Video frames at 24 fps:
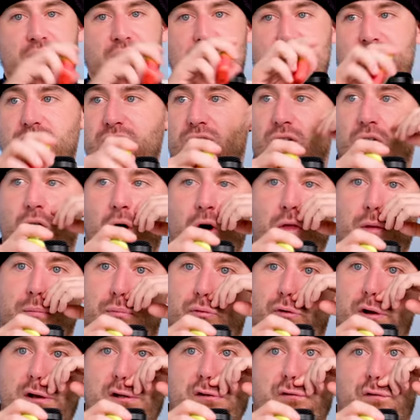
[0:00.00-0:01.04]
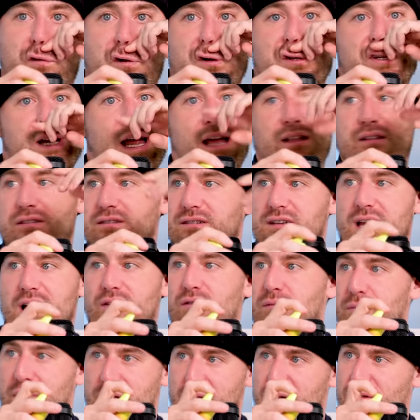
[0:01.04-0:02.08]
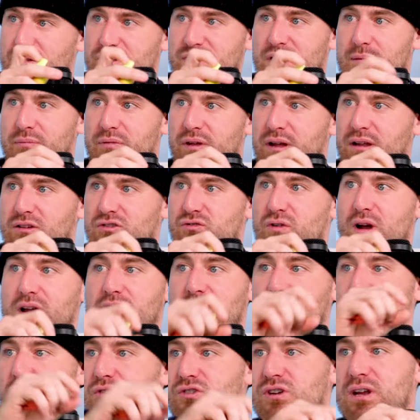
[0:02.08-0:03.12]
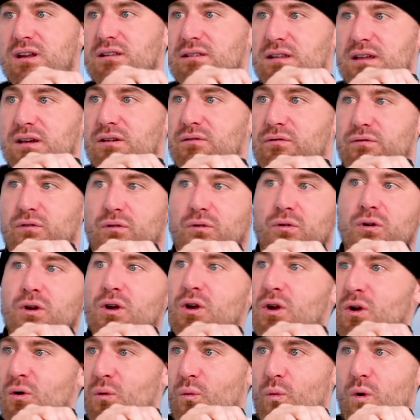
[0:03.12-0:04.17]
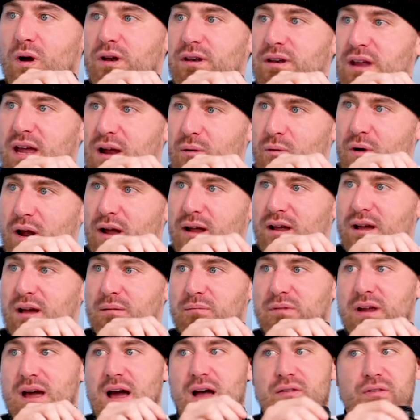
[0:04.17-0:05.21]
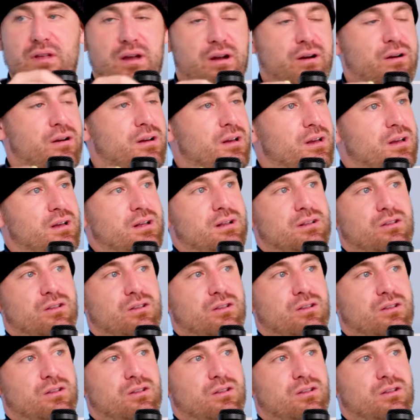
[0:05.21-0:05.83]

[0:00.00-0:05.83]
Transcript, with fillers: They have to call the British Virgin Islands government or something and try and negotiate a deal for one day where I can come down there.